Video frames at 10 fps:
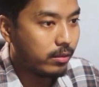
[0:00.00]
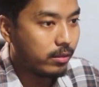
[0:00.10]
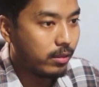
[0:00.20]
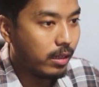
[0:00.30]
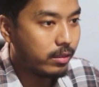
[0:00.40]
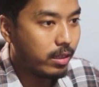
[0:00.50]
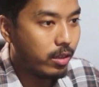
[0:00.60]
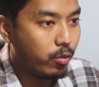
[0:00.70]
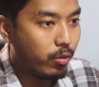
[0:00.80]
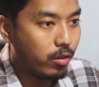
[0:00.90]
let's say
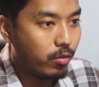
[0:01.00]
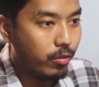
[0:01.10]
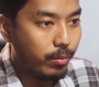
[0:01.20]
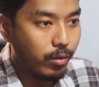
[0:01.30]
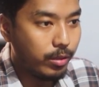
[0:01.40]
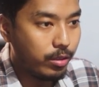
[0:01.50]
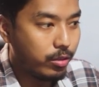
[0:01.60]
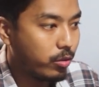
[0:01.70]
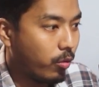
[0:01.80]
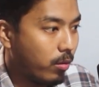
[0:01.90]
you wanted to remove this
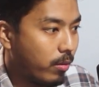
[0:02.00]
scroll